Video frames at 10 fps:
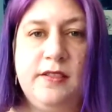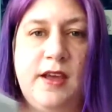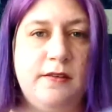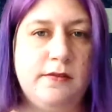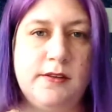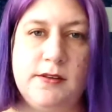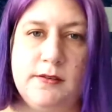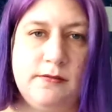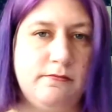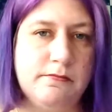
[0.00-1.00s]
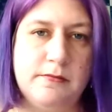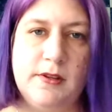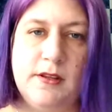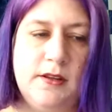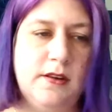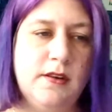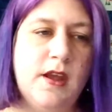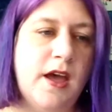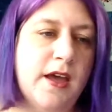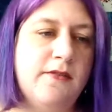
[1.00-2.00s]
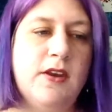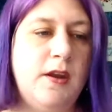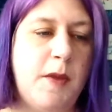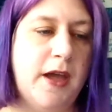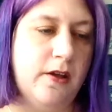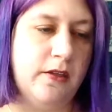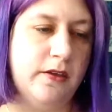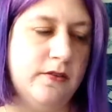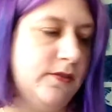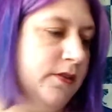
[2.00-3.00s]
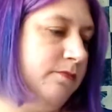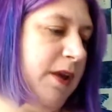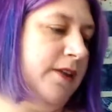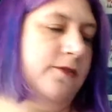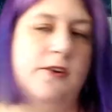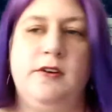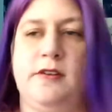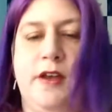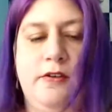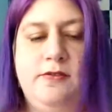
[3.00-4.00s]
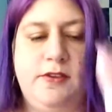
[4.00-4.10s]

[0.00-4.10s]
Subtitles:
That's not having to buy all those pays for itself.